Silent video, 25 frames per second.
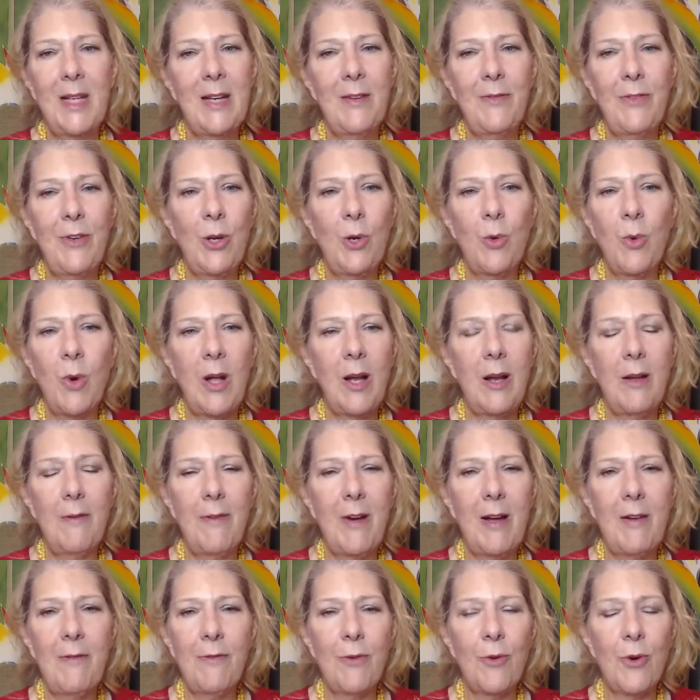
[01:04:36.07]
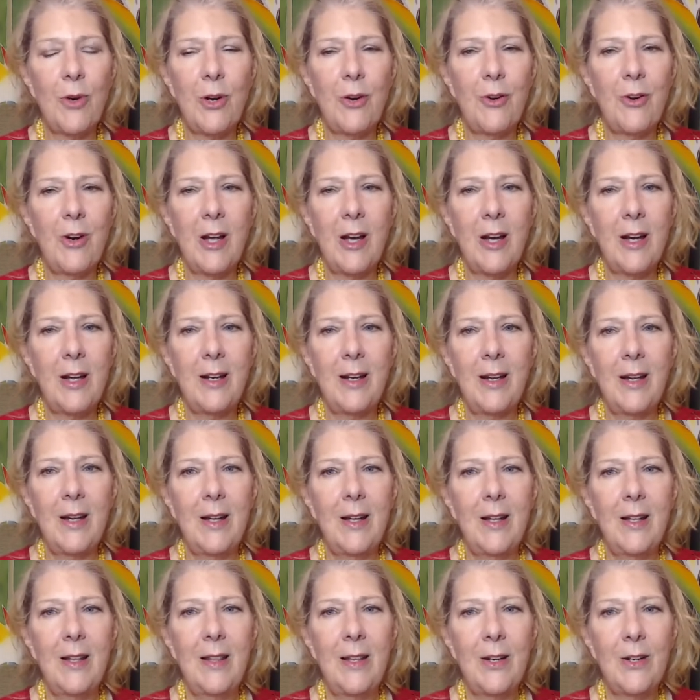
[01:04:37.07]
if you qualify for it or not.
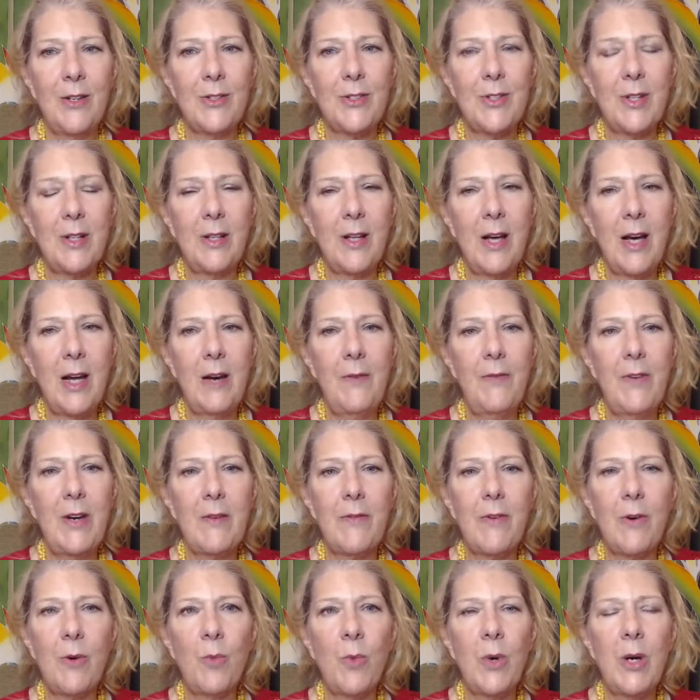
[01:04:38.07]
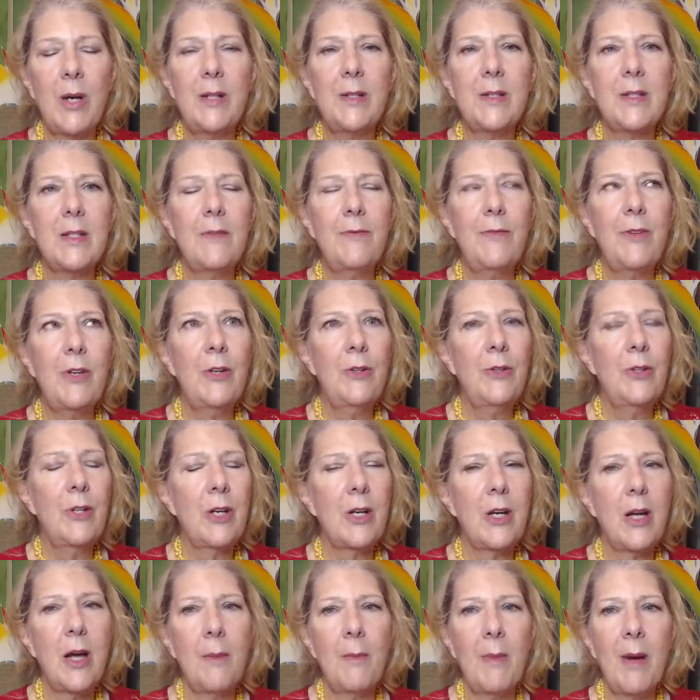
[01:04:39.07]
There's a lot of different ones. If you
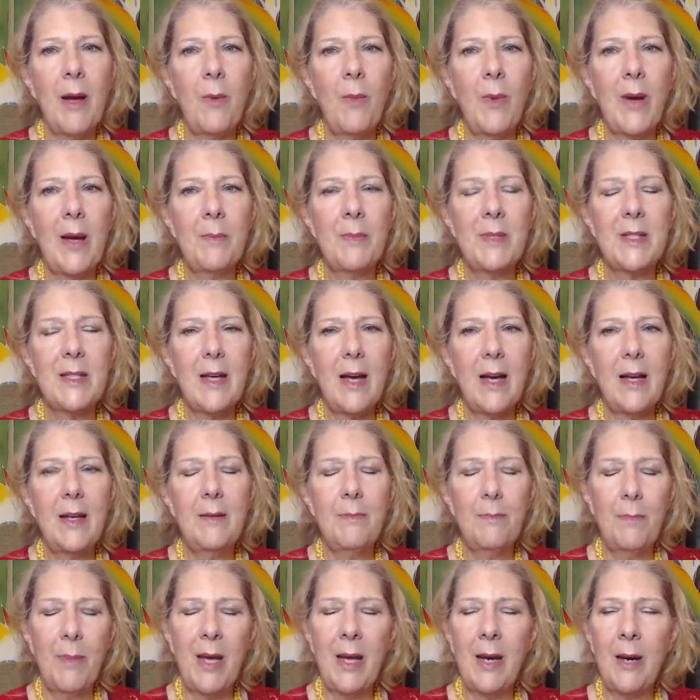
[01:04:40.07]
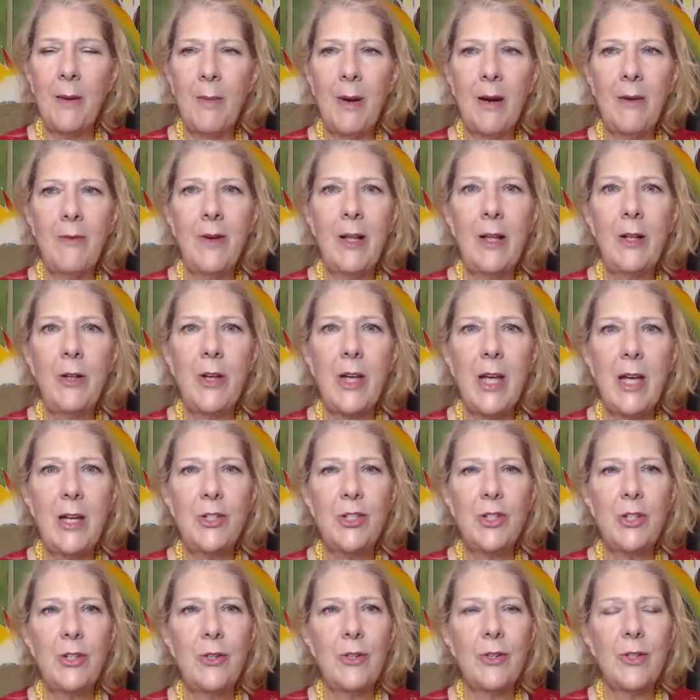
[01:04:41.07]
look on my website,
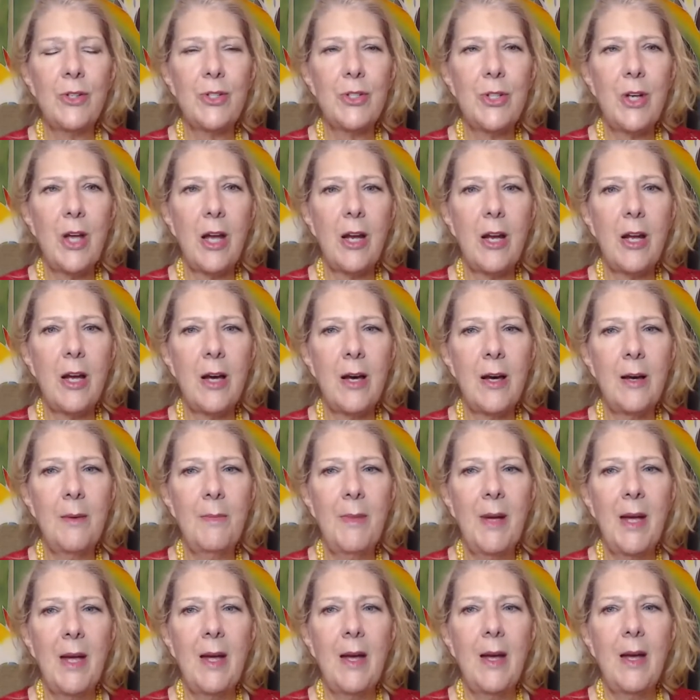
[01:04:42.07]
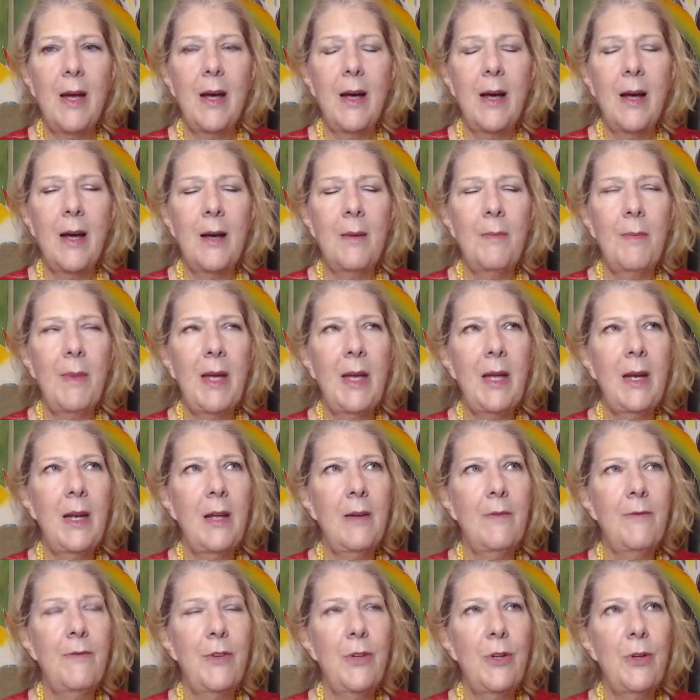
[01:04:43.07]
panamarelocationtours.com, and
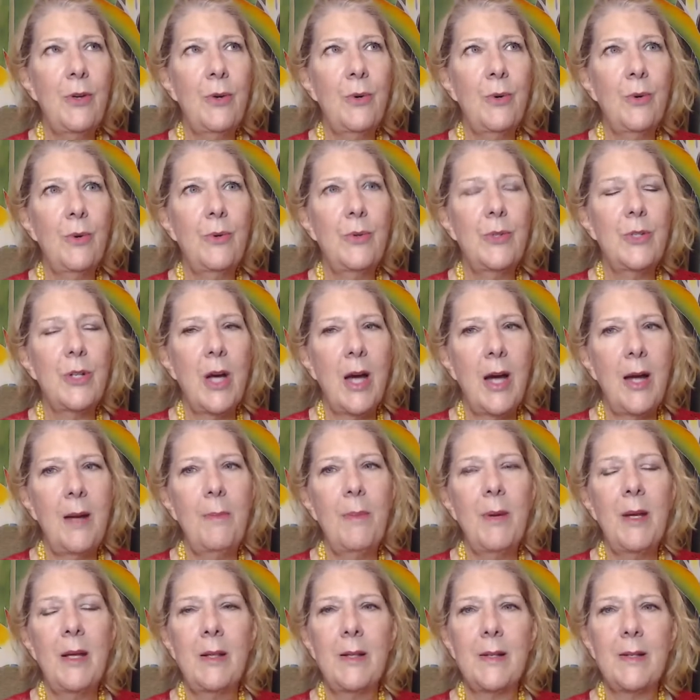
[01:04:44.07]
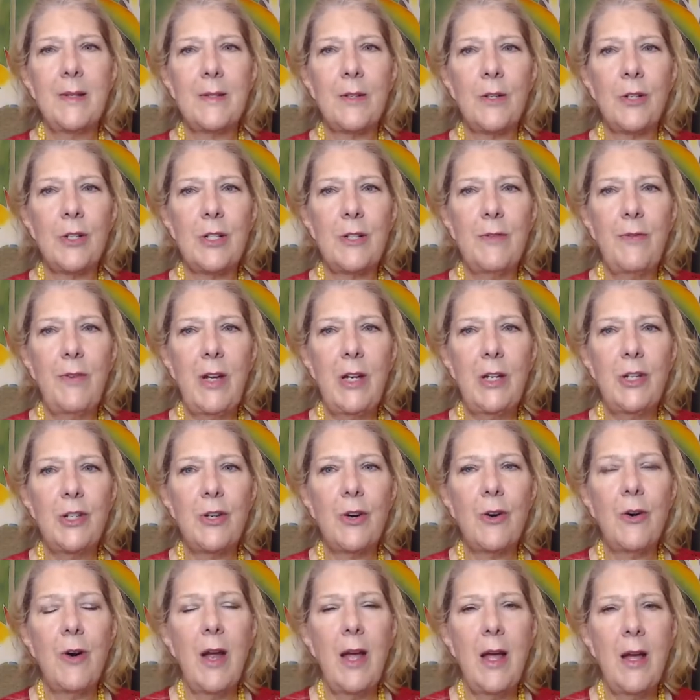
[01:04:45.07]
if you type in the search
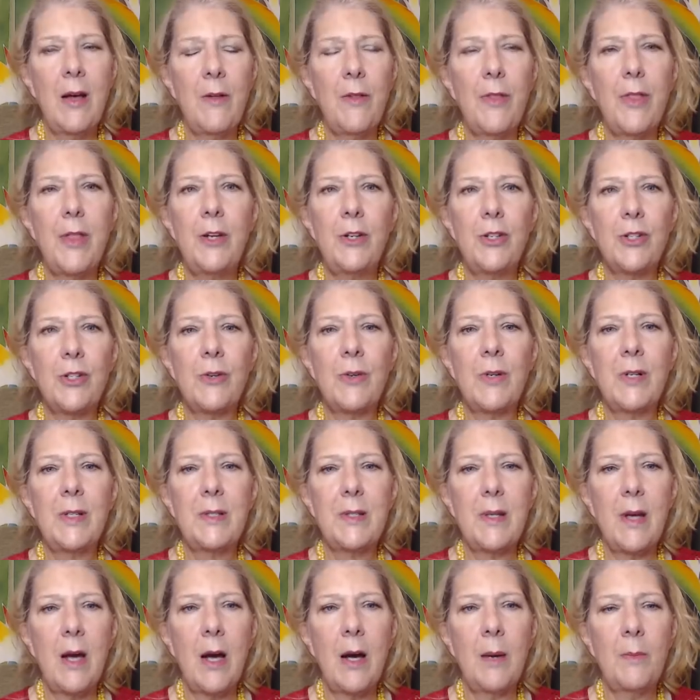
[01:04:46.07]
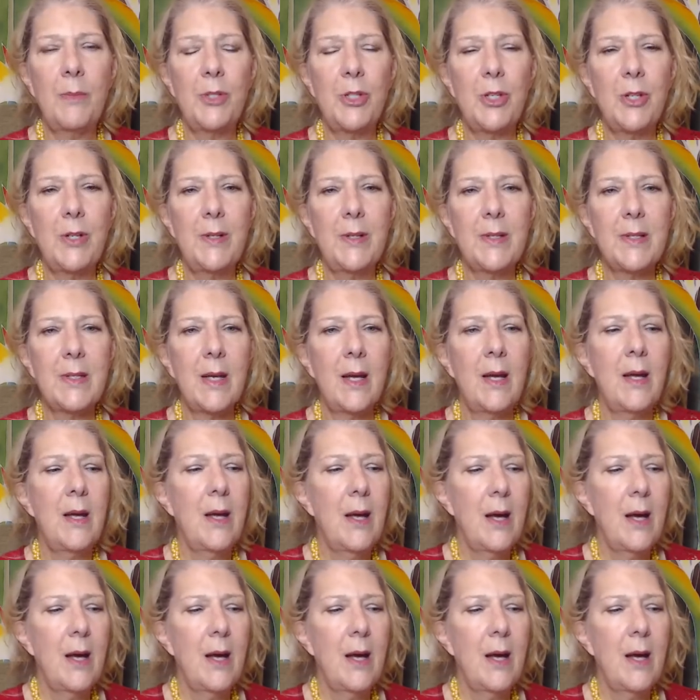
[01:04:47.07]
feature health insurance options,